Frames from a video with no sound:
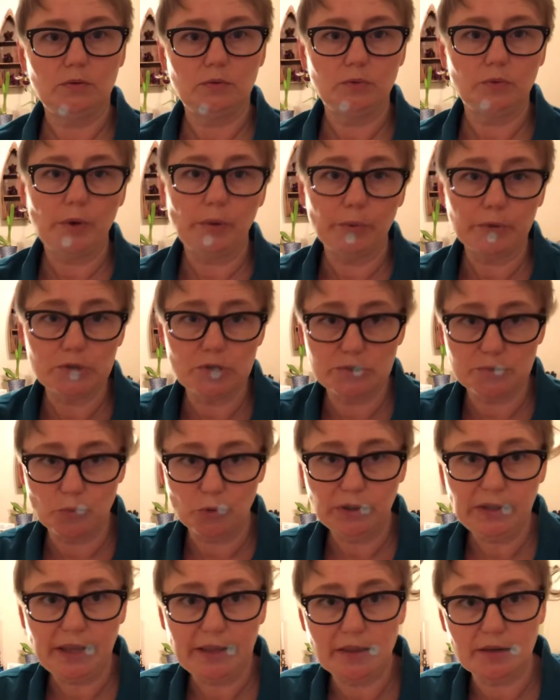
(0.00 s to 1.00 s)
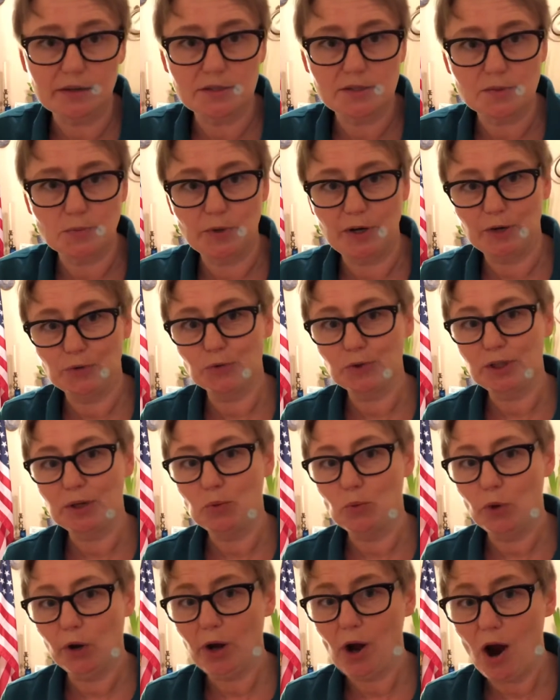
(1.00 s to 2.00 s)
we were just born like this? We didn't really
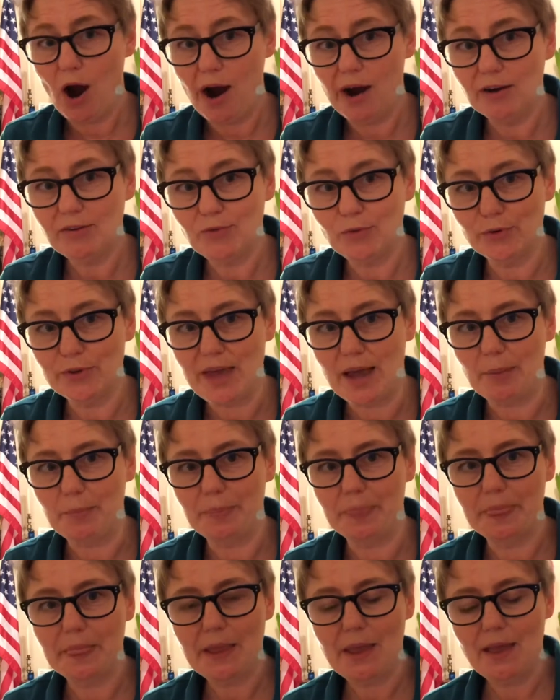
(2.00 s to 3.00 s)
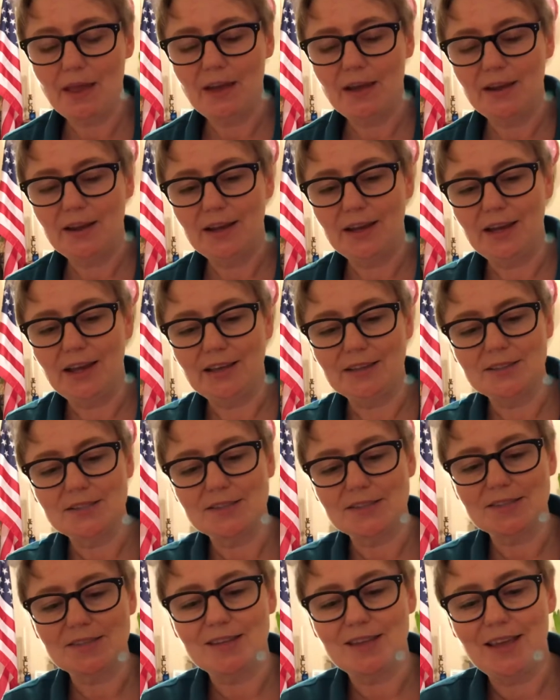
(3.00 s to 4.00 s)
work hard for them.
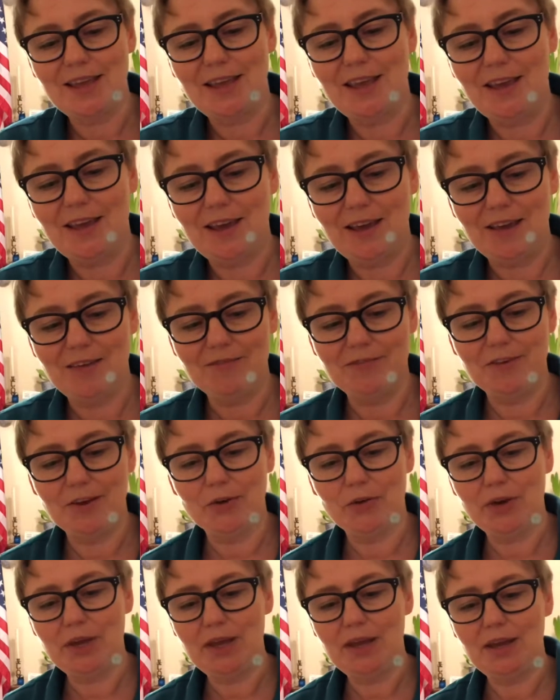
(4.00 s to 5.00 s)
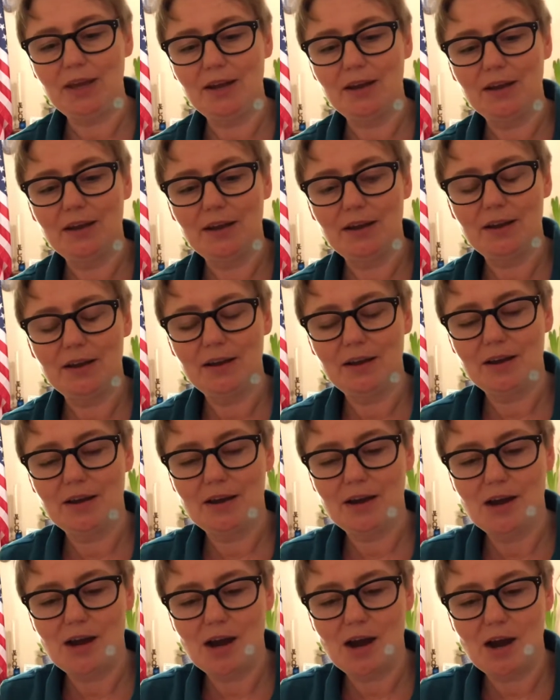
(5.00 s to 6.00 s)
It's a very
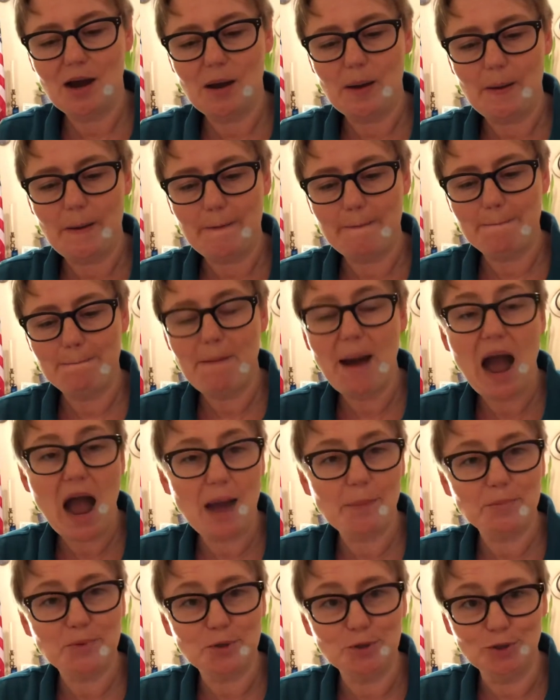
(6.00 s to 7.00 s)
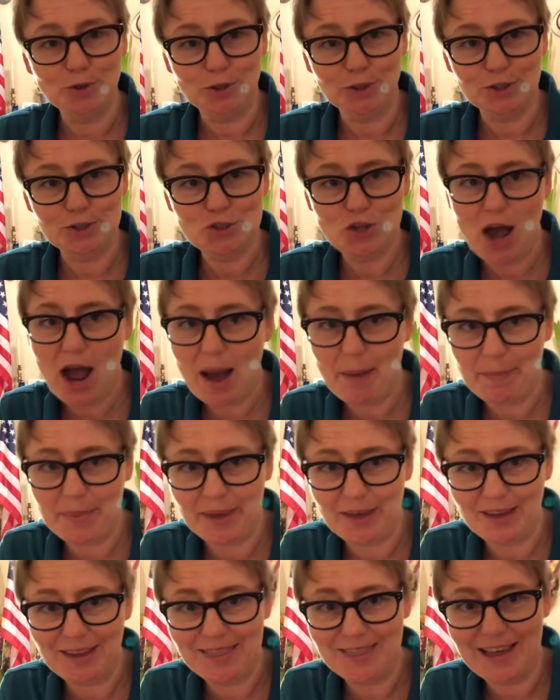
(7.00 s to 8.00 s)
popular
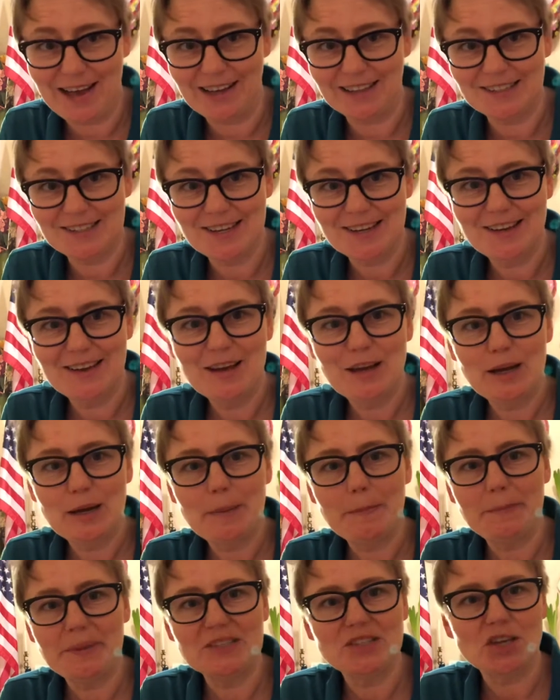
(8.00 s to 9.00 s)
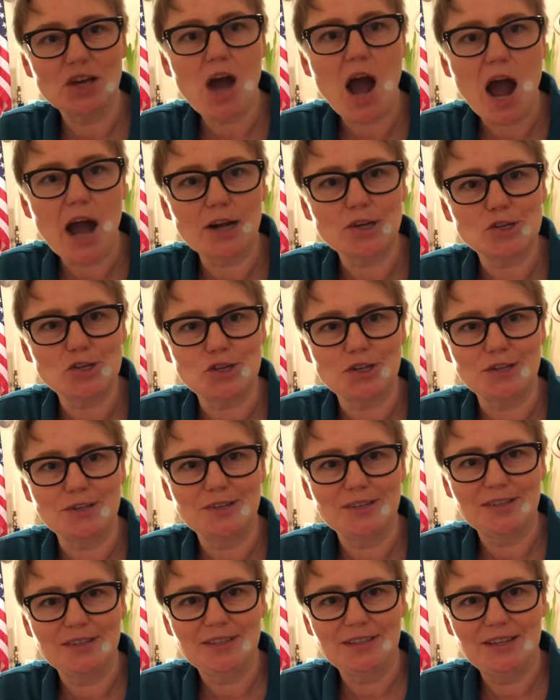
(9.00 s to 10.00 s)
topic that pedagogy
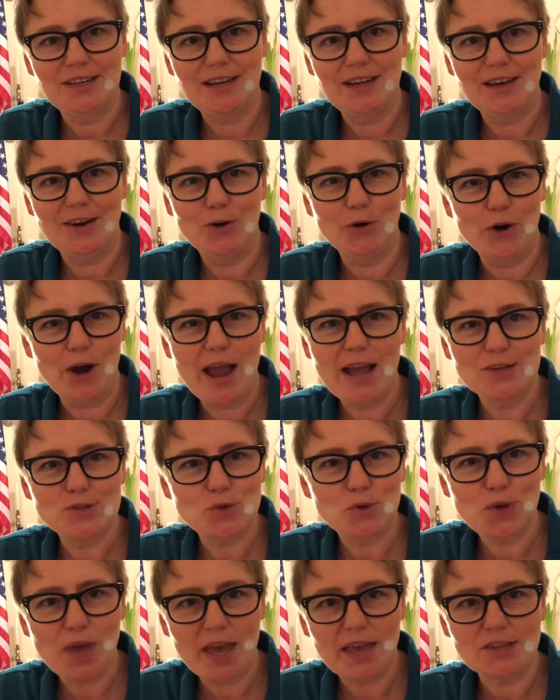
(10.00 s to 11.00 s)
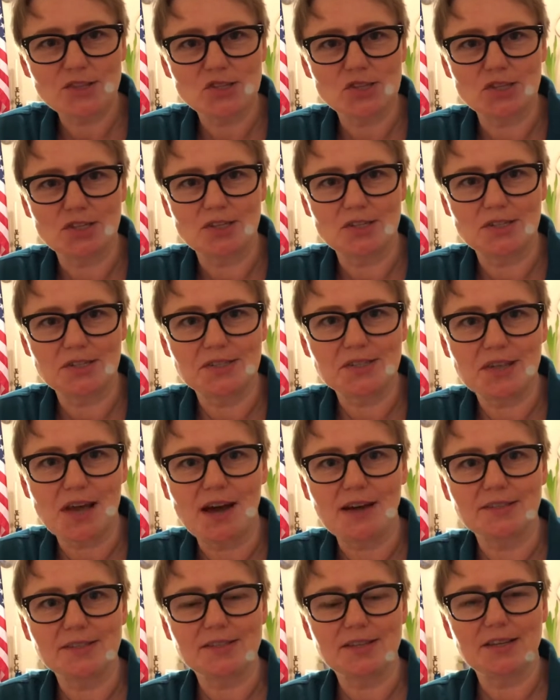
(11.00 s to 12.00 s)
or education
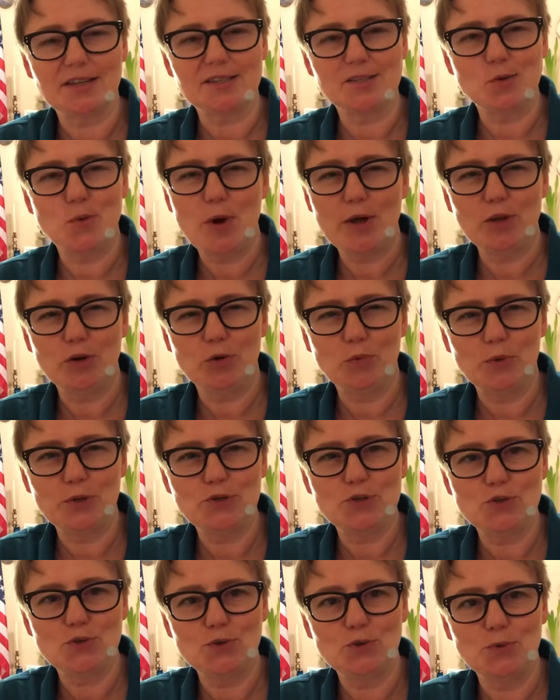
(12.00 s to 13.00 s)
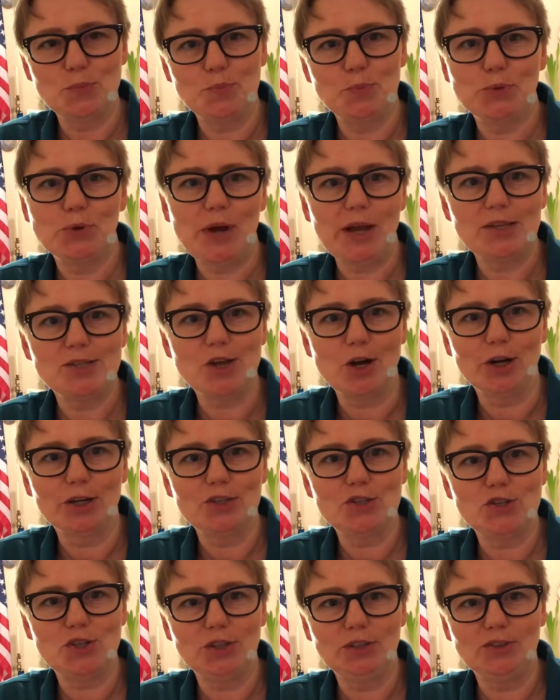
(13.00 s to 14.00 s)
discusses, whether we should praise our
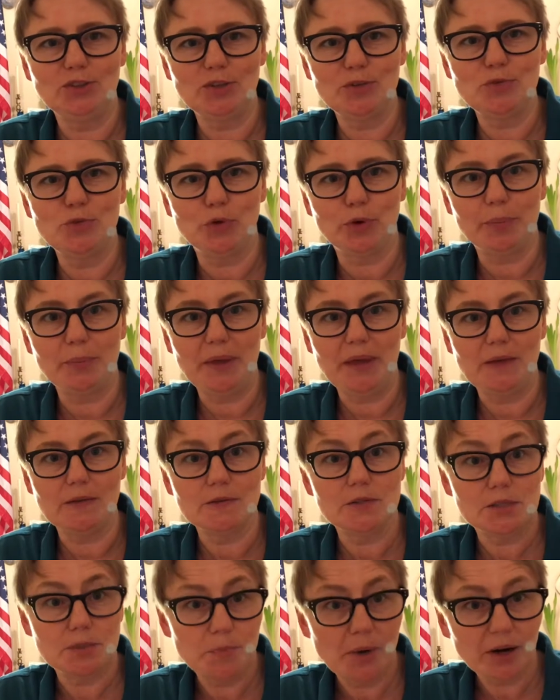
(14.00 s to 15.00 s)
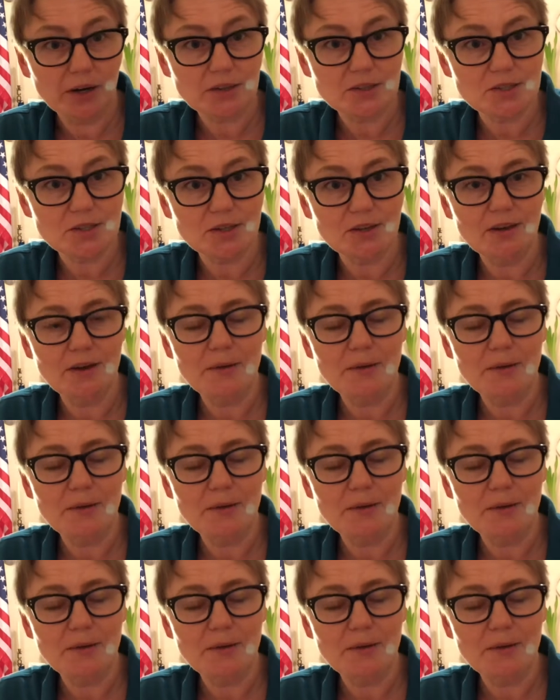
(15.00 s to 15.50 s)
children for being smart